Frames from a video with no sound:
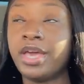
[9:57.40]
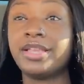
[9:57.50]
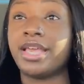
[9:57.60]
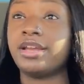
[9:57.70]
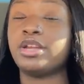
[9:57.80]

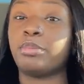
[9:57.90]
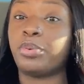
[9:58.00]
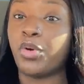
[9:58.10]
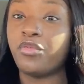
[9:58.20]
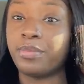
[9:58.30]
they didn't
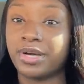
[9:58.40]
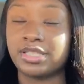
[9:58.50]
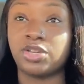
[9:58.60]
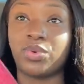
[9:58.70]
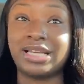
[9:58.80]
approve it
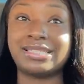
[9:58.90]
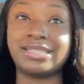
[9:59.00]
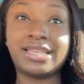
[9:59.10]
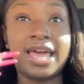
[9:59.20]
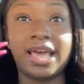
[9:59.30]
because of what it
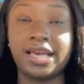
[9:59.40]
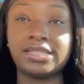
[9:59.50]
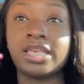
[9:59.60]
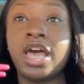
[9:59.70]
says.